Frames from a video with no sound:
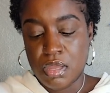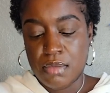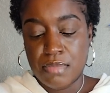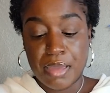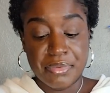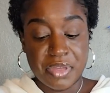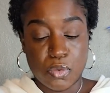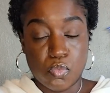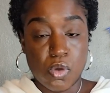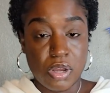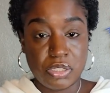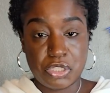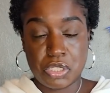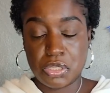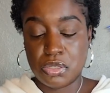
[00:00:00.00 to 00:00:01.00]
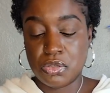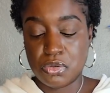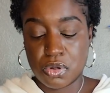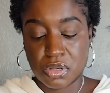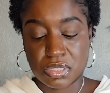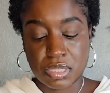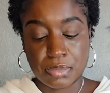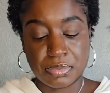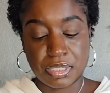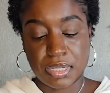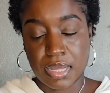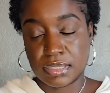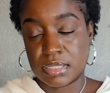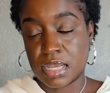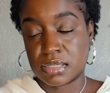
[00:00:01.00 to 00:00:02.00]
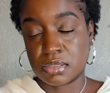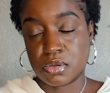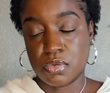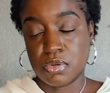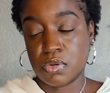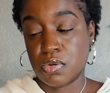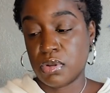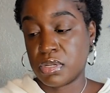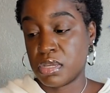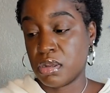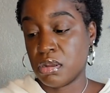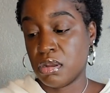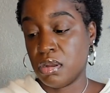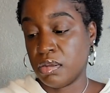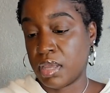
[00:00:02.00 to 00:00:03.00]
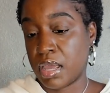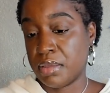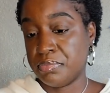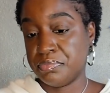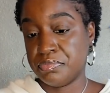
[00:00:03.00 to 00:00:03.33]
Maybe they want to or something like that's going on here, okay?